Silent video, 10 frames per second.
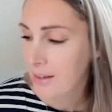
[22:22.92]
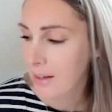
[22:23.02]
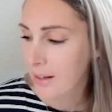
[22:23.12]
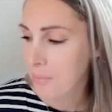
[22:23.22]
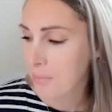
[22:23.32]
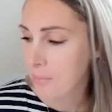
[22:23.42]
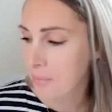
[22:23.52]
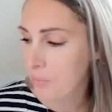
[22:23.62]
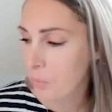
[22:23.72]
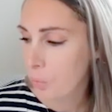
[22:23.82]
um,
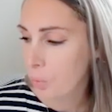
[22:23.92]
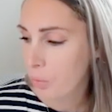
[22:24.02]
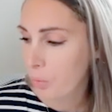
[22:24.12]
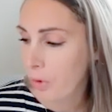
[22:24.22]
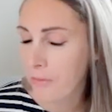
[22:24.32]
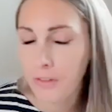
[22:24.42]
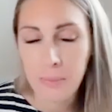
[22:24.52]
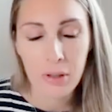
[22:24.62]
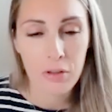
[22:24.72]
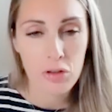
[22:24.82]
what
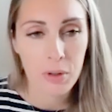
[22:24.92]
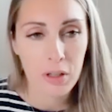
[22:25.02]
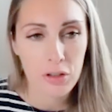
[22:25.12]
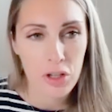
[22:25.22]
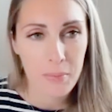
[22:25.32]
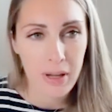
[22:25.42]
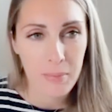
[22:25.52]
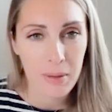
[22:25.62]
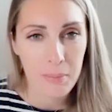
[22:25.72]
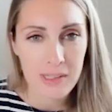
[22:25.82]
female entrepreneurship may
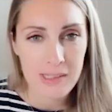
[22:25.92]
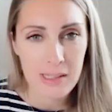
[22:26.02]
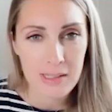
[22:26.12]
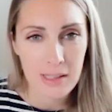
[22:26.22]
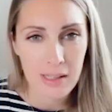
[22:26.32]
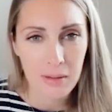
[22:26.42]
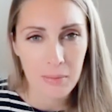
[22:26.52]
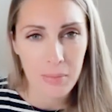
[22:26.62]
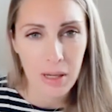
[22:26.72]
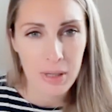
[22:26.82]
be in business, and
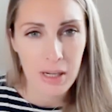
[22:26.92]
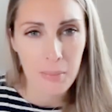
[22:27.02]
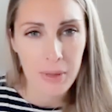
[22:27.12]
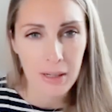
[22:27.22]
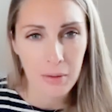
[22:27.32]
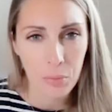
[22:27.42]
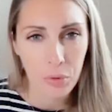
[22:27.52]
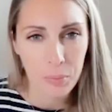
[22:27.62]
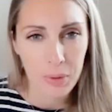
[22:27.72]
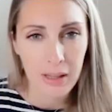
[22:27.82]
then maybe a bigger
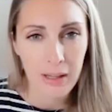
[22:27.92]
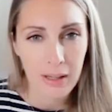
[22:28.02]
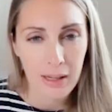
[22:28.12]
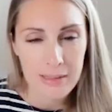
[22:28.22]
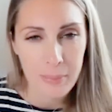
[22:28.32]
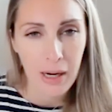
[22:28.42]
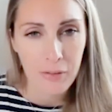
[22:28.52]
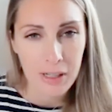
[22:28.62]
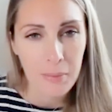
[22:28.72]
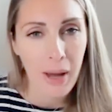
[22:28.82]
would be like
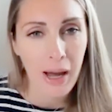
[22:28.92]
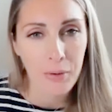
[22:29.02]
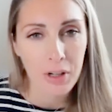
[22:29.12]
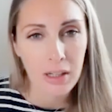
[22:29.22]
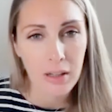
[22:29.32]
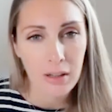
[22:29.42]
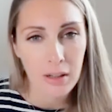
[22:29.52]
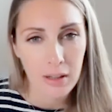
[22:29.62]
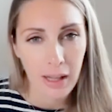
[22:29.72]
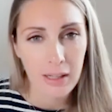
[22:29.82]
inspiring and empowering,
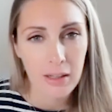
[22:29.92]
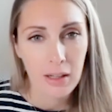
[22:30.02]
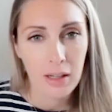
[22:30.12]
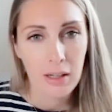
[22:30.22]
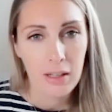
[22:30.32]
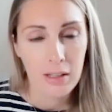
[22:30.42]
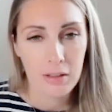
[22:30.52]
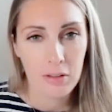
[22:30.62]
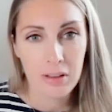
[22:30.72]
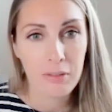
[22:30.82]
and like
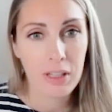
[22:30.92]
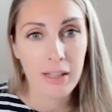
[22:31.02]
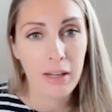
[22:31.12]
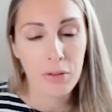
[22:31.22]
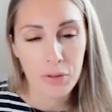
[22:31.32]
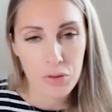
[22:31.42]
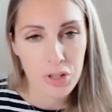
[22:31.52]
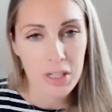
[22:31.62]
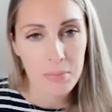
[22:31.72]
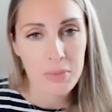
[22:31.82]
living the life of your
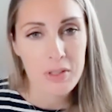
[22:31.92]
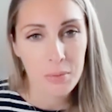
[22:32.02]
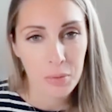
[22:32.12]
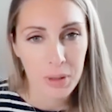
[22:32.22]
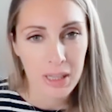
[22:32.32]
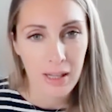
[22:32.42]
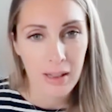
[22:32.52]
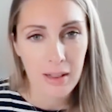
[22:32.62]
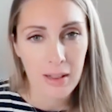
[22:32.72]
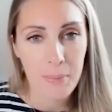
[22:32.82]
dreams would be
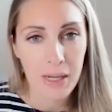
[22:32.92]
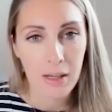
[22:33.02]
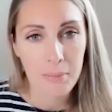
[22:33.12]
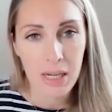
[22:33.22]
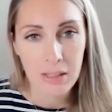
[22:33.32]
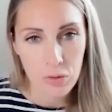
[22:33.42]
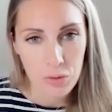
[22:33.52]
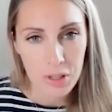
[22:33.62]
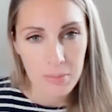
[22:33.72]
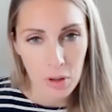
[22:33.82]
then the bigger mainstream